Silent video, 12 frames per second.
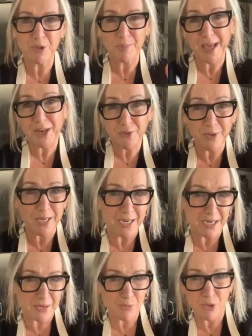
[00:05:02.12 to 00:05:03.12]
put the batter
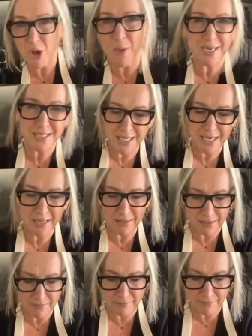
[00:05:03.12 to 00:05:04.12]
in and it will go
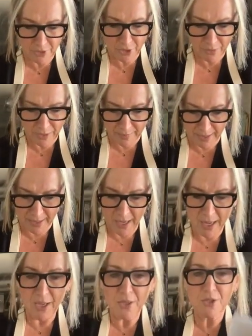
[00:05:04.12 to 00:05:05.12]
underneath, and you know what I mean.
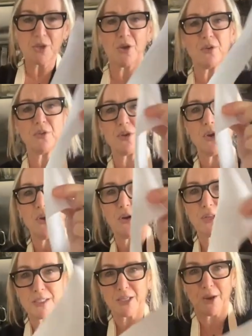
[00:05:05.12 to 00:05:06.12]
So the
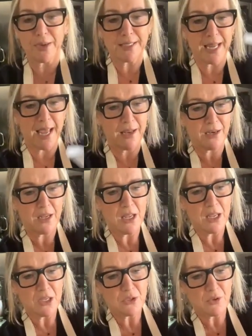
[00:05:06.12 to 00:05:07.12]
curl is going down,
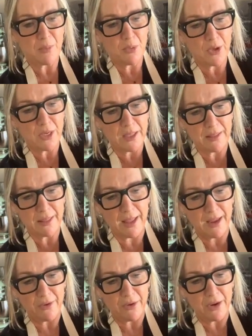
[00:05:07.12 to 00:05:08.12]
so I'm putting it
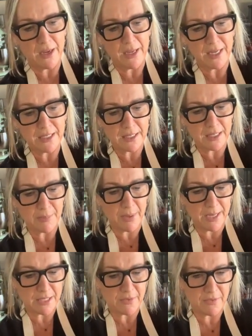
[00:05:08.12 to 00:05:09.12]
there into the
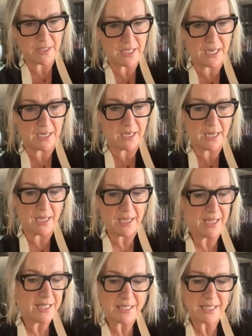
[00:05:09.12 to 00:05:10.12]
base of the tin.
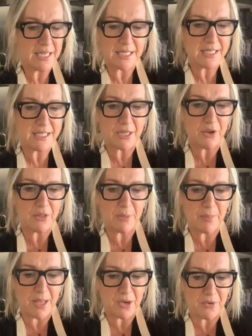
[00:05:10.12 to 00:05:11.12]
It's going to stick on
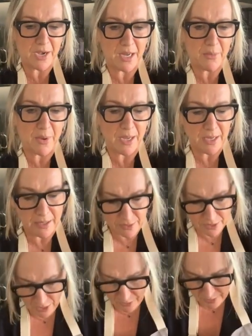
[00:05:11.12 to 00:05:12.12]
the butter anyway,
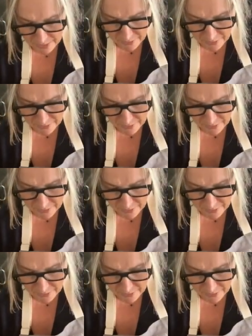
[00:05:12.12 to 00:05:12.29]
so